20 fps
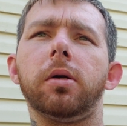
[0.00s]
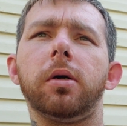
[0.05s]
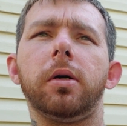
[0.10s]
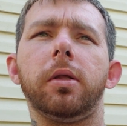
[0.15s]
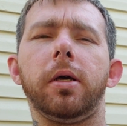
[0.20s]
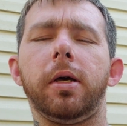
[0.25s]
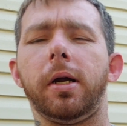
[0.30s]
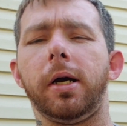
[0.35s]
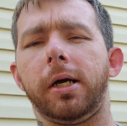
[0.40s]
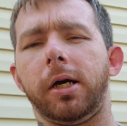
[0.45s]

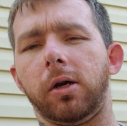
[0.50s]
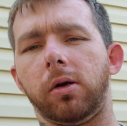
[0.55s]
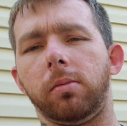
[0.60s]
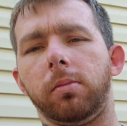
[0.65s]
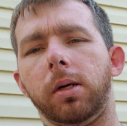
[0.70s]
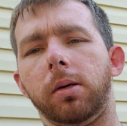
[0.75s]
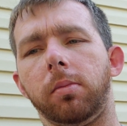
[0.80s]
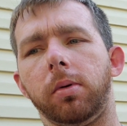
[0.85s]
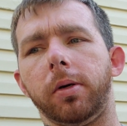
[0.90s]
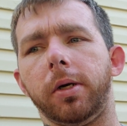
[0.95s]
then I can
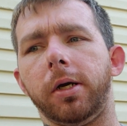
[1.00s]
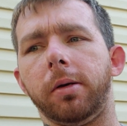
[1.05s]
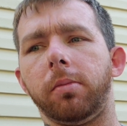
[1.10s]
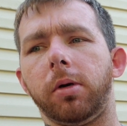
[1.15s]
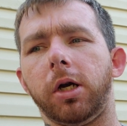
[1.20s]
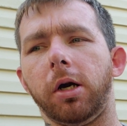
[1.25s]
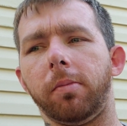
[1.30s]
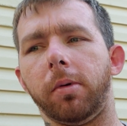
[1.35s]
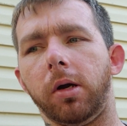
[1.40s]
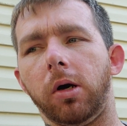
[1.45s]
remember him
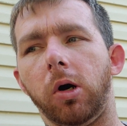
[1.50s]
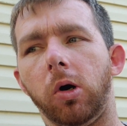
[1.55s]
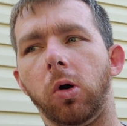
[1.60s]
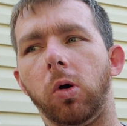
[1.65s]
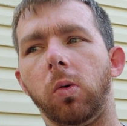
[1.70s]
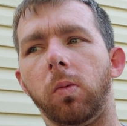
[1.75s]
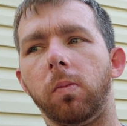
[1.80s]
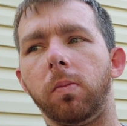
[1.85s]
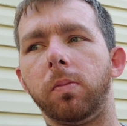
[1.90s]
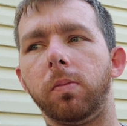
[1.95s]
coming
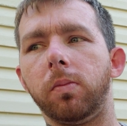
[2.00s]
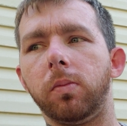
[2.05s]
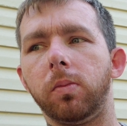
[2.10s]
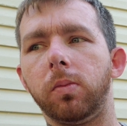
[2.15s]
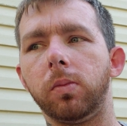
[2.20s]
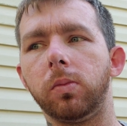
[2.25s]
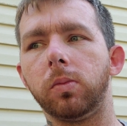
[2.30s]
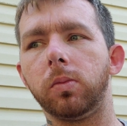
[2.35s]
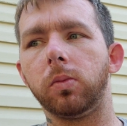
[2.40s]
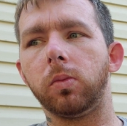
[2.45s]
home
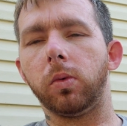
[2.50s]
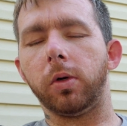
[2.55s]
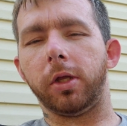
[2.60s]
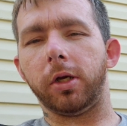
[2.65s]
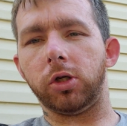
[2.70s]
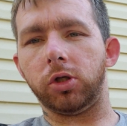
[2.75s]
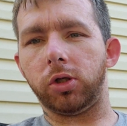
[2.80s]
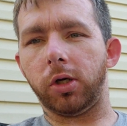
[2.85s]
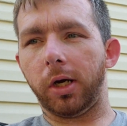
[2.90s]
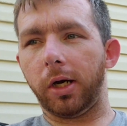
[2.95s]
with a
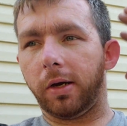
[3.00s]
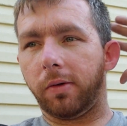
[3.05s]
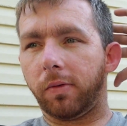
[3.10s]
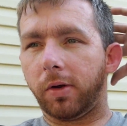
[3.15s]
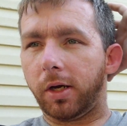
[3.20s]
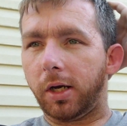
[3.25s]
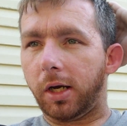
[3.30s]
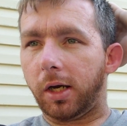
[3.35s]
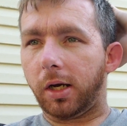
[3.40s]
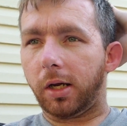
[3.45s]
shaved
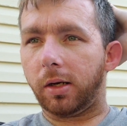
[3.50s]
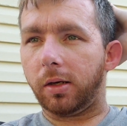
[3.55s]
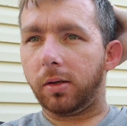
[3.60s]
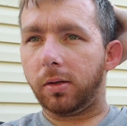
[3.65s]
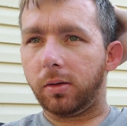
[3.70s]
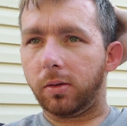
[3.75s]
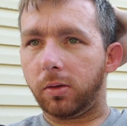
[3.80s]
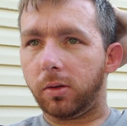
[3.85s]
head,